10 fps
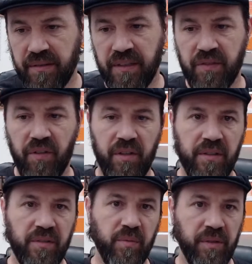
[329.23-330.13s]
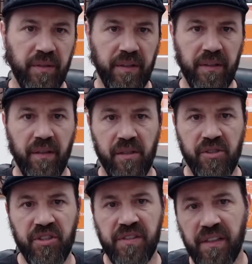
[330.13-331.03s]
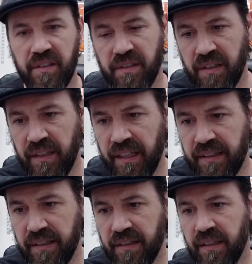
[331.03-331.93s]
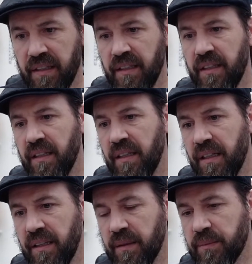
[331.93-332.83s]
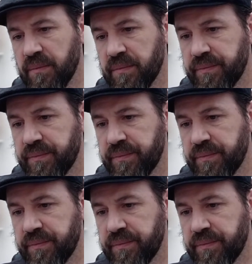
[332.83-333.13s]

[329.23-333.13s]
as far as where the RG6 is connected um,